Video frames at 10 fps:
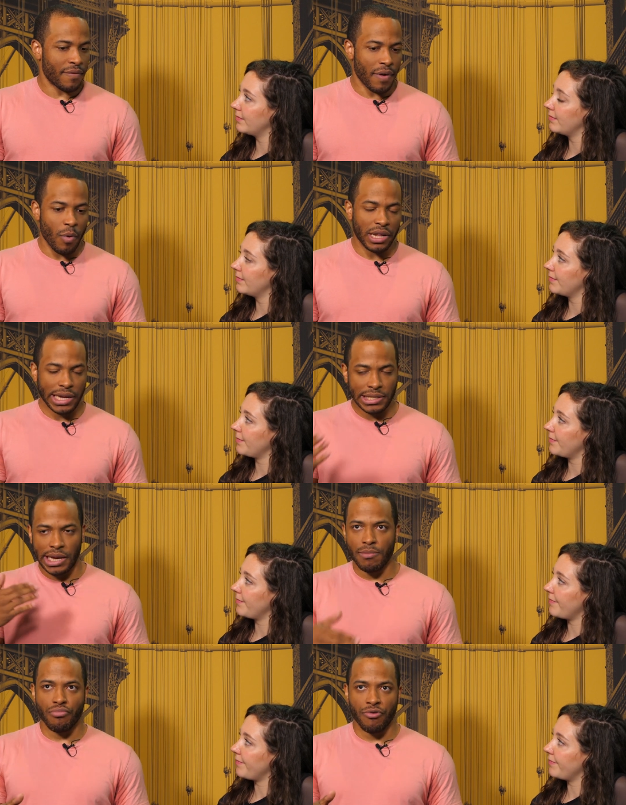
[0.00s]
Speaker 1: if I want to like take a
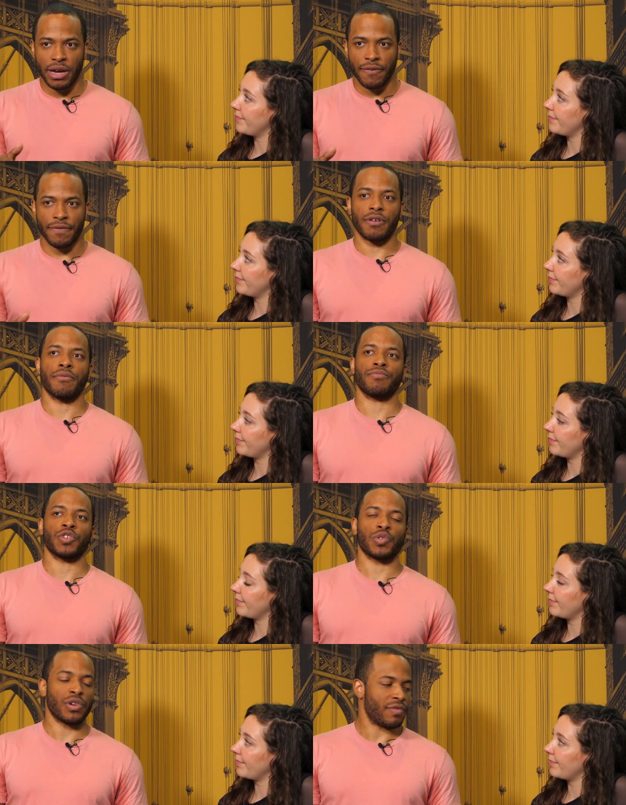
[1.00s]
break from the
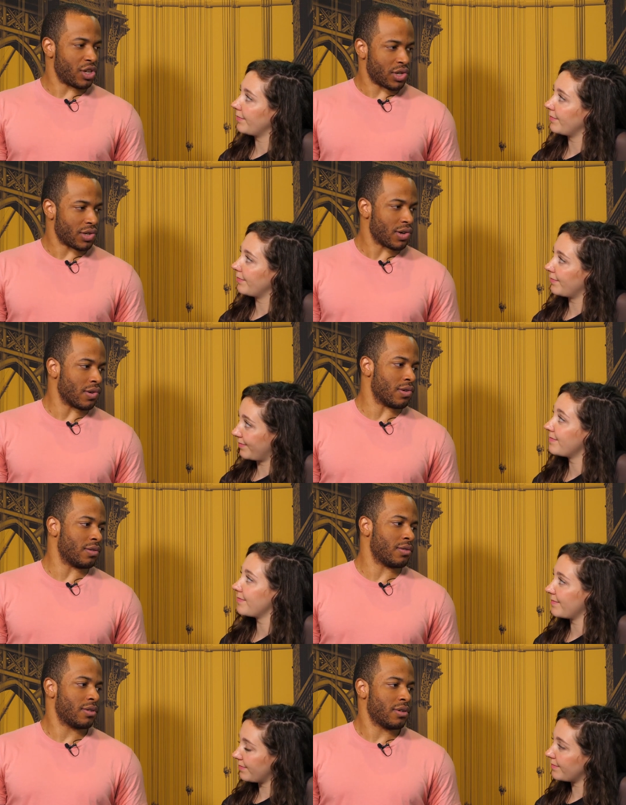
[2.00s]
sort of digital.
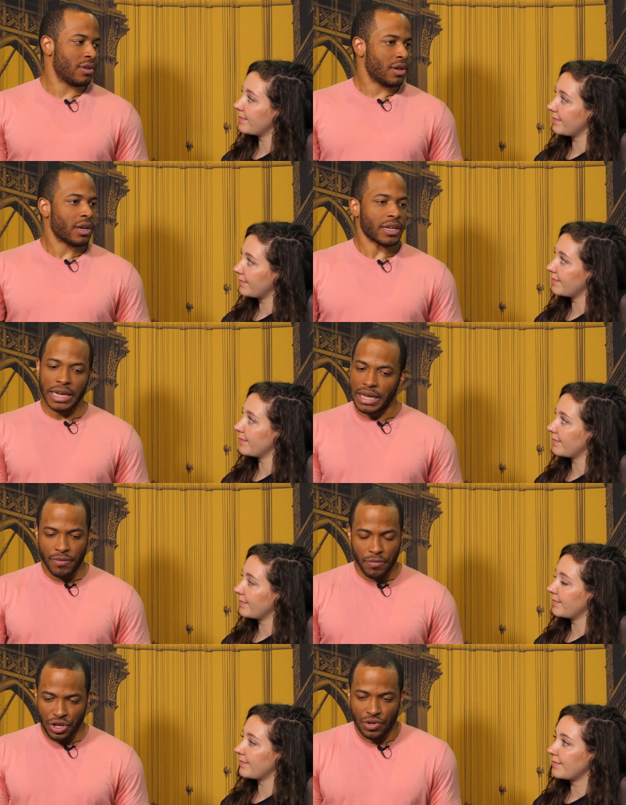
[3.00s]
Because like even
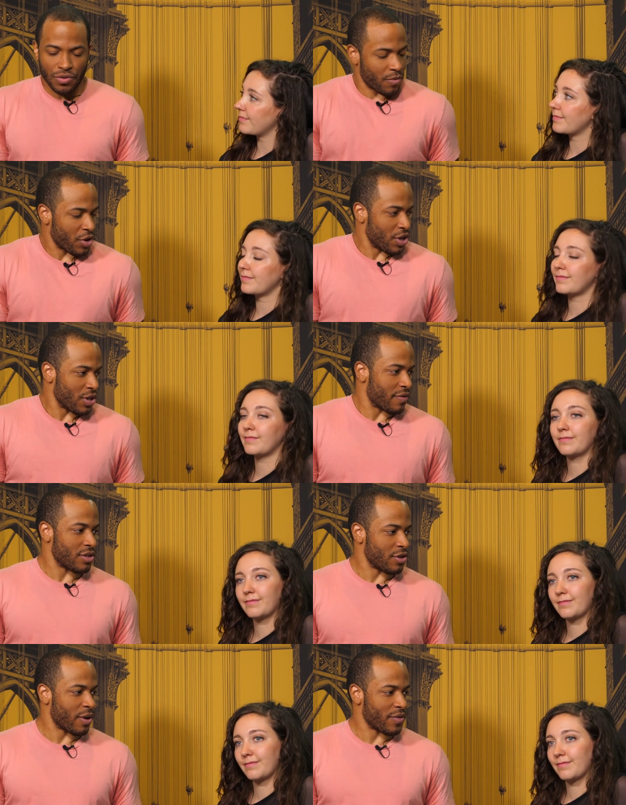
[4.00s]
when you're doing what you love to
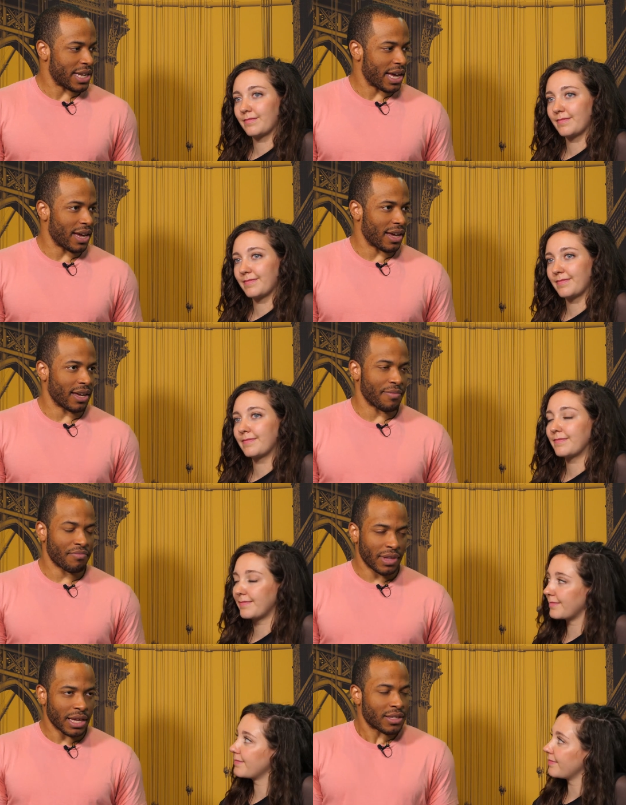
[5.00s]
do every day,
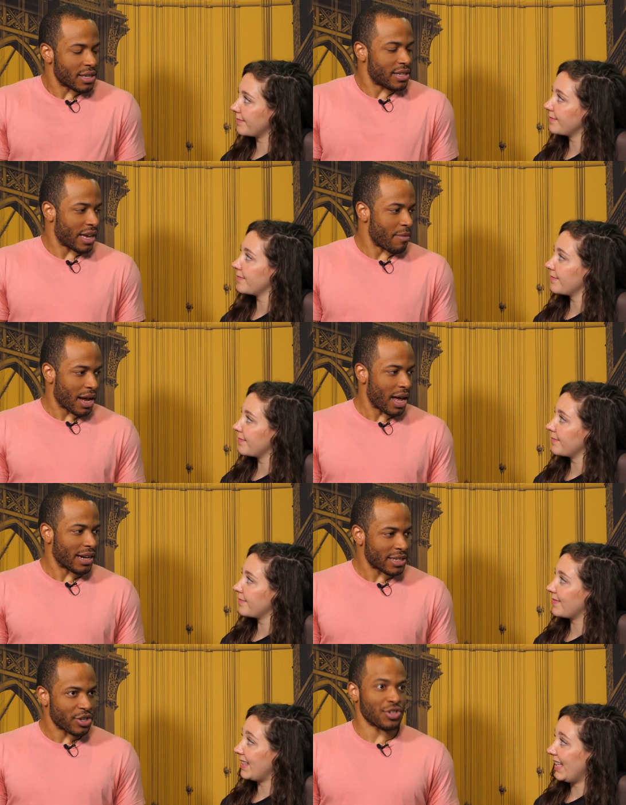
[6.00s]
it does get monotonous
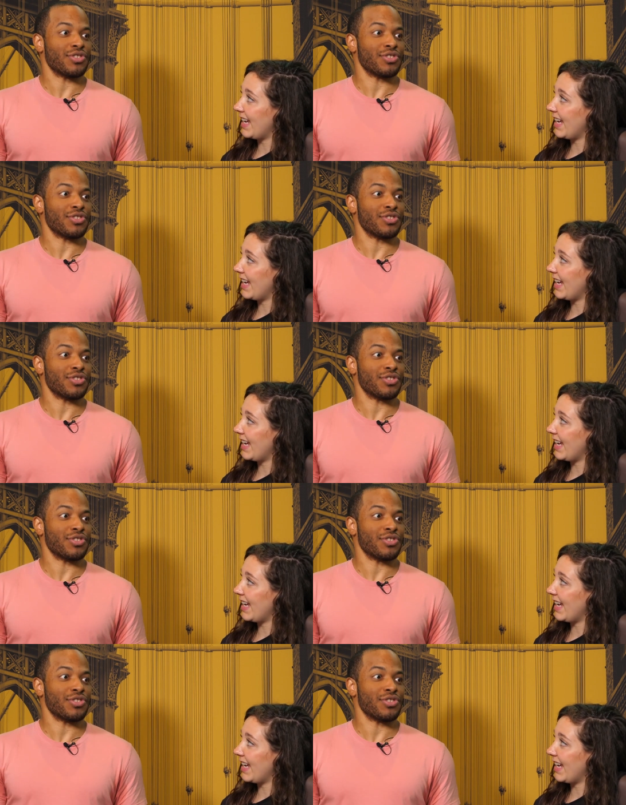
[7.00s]
because yes.